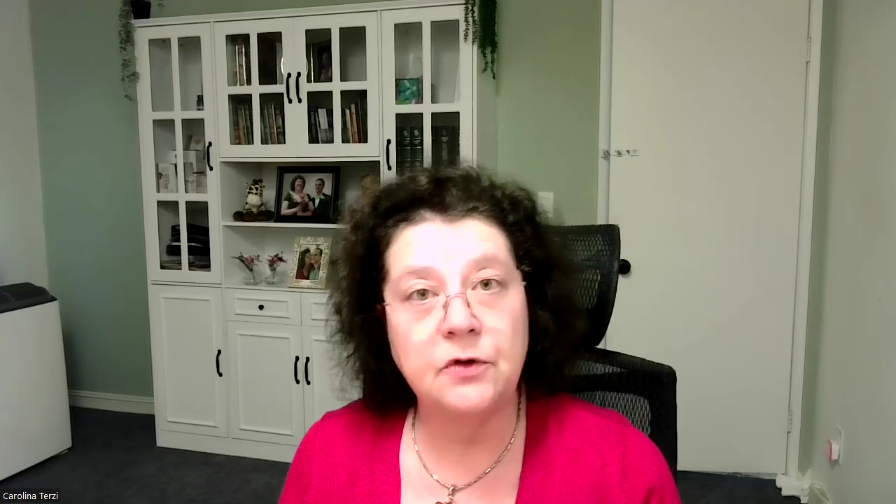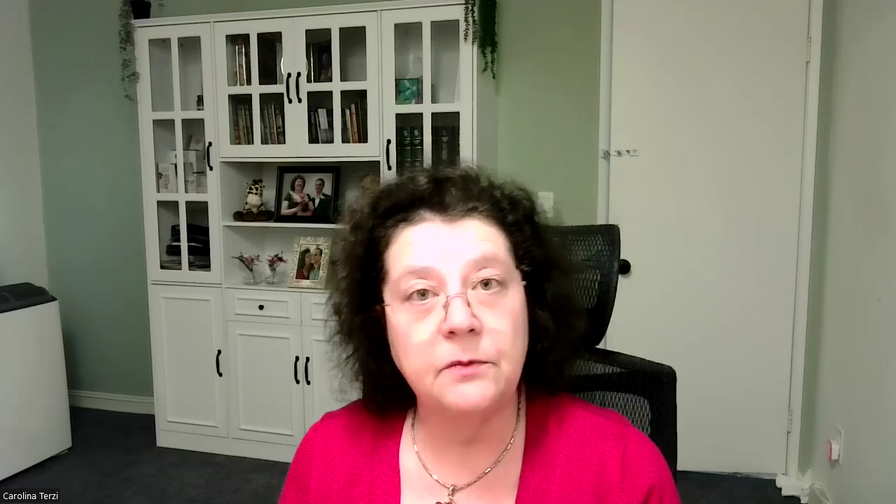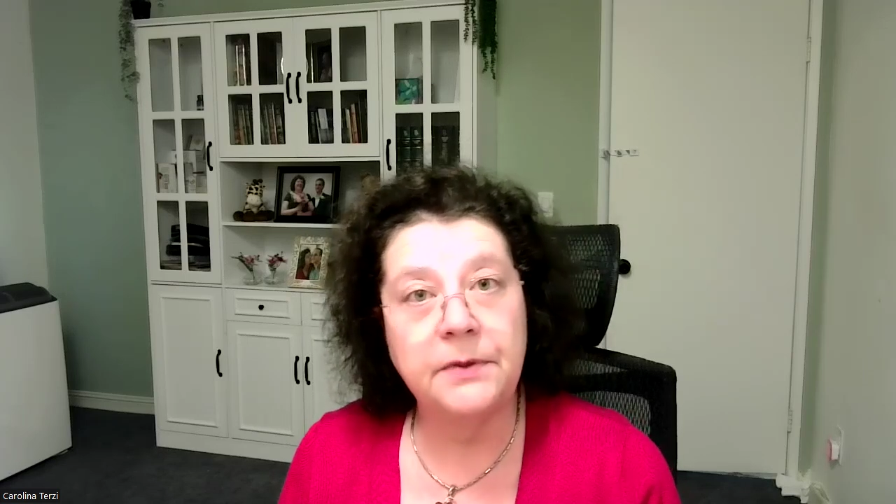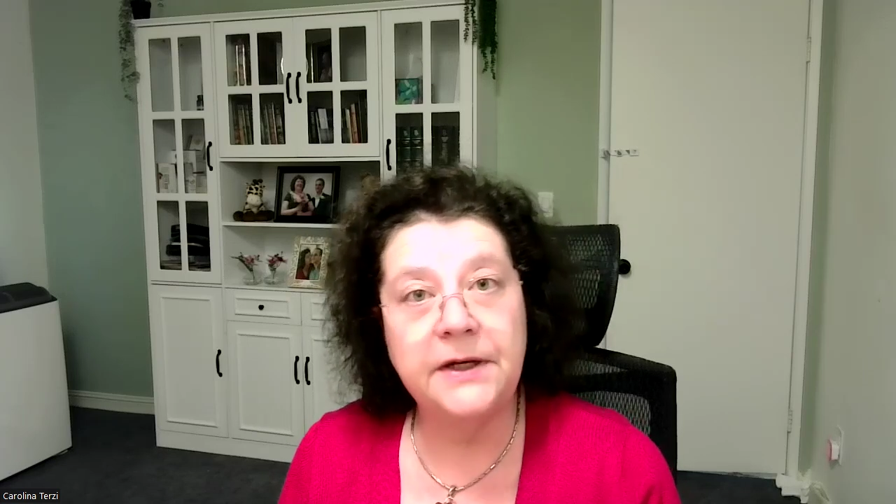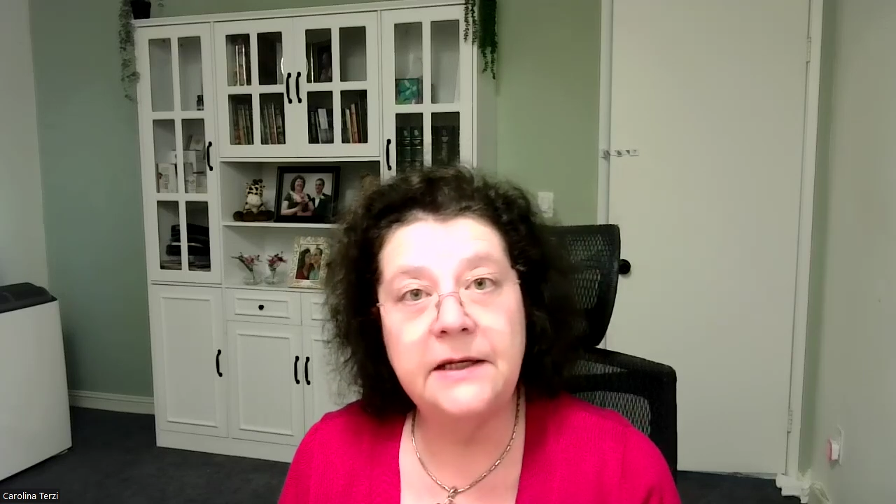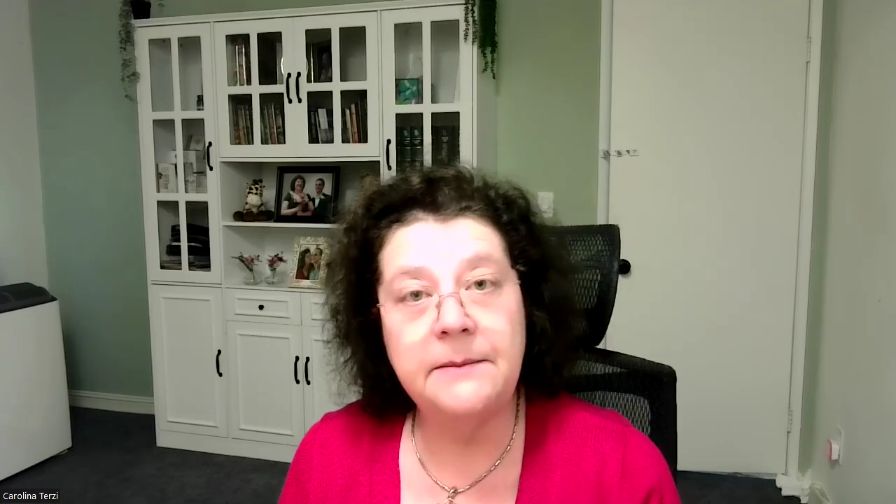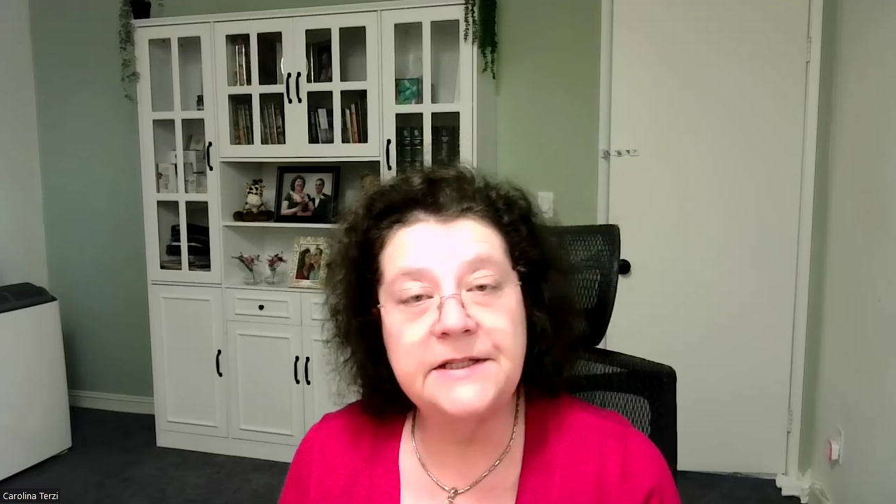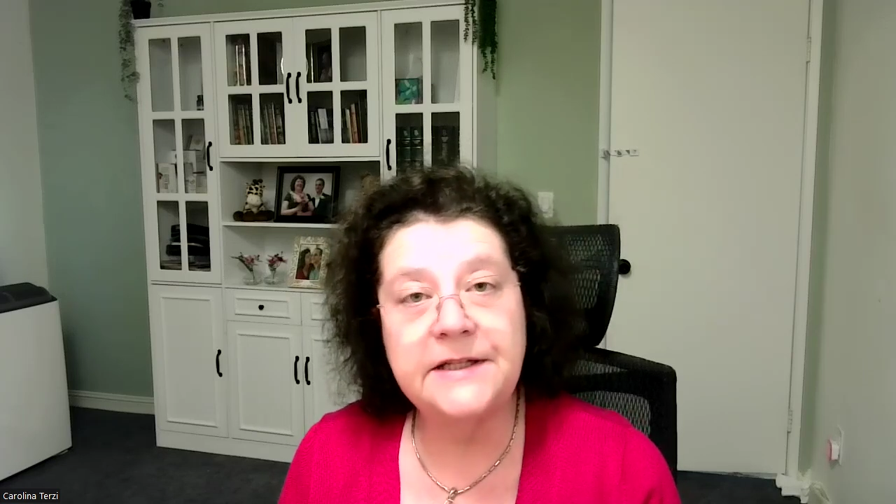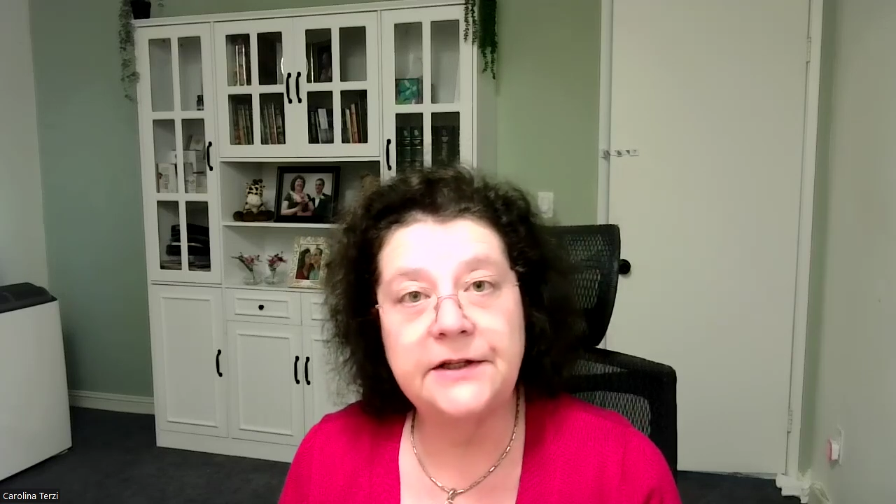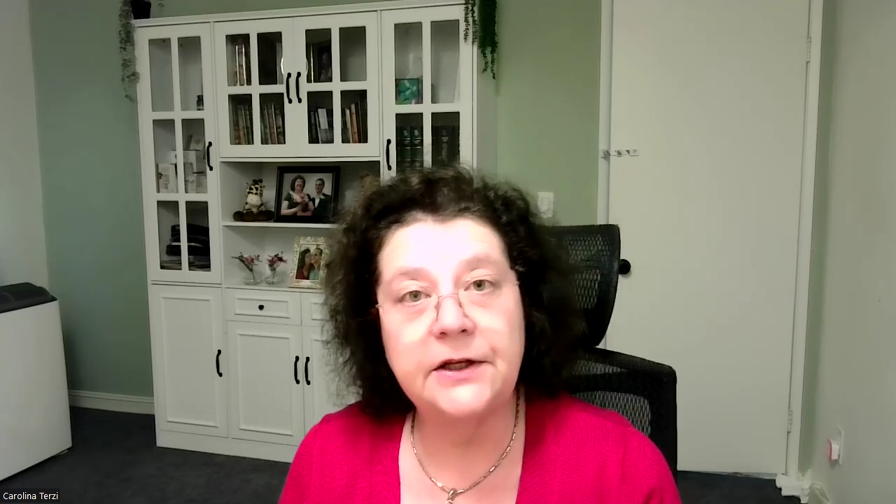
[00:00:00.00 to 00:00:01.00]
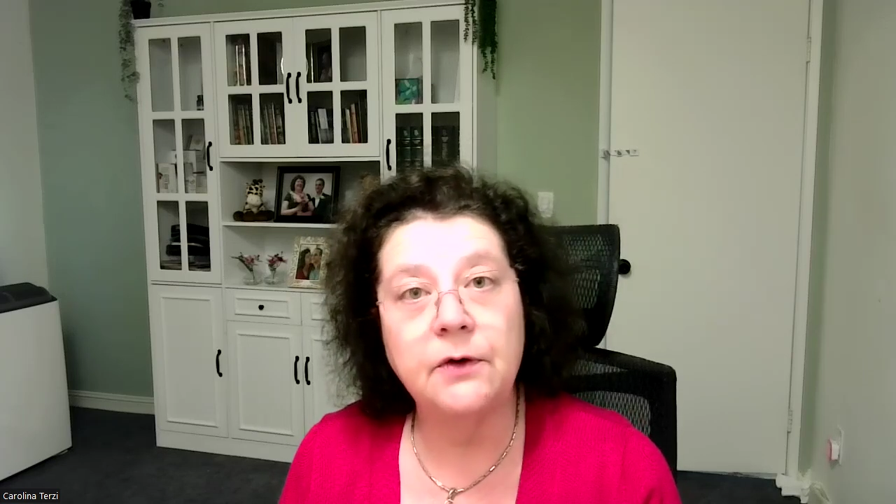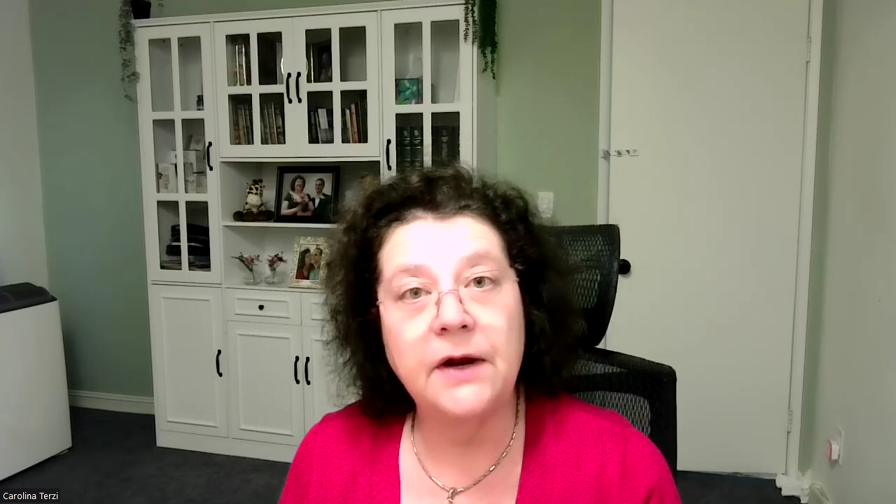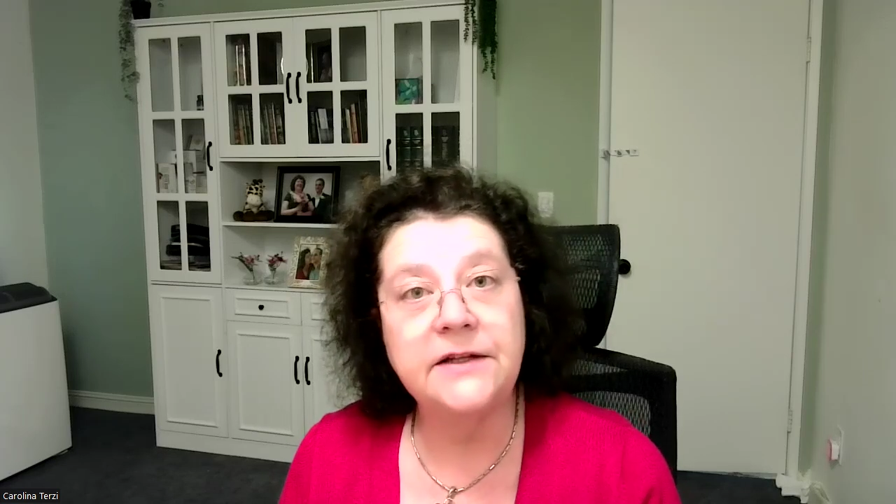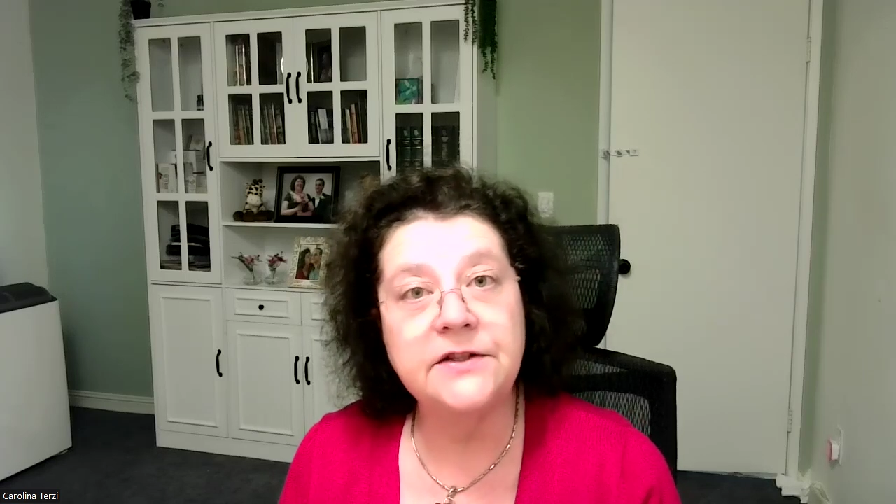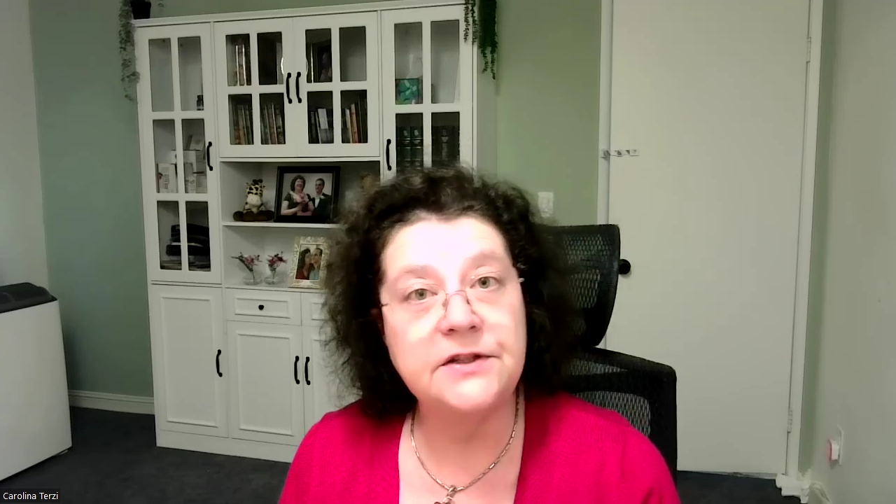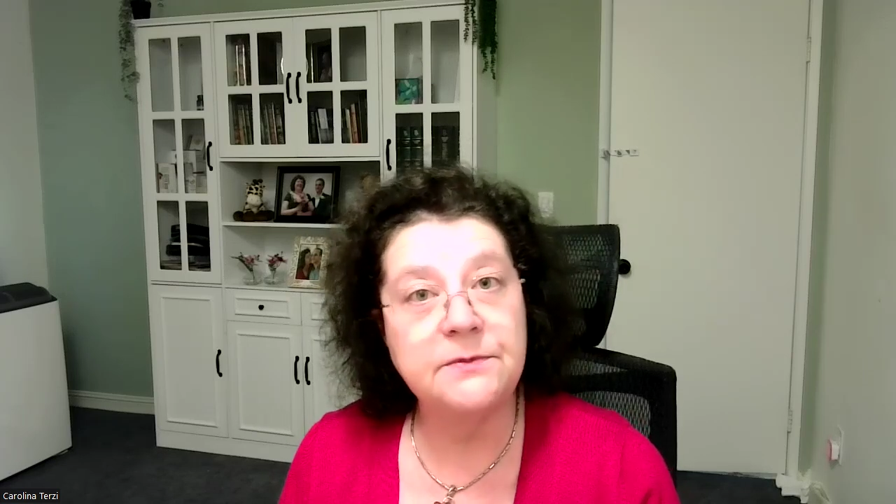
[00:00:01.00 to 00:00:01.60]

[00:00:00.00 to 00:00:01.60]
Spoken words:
completely miscategorized